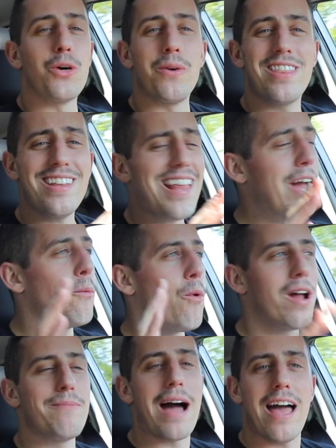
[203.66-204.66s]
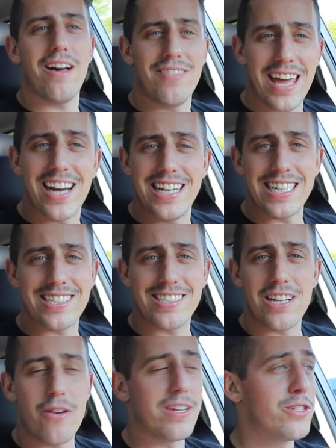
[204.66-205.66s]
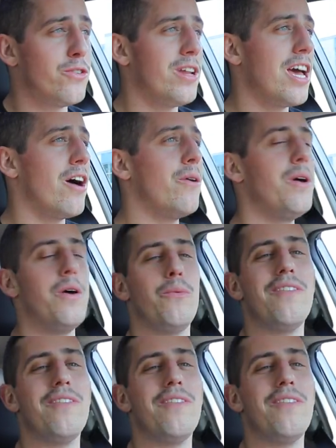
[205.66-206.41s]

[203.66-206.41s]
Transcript: So within like 1 mile of the Unnecessary Studio,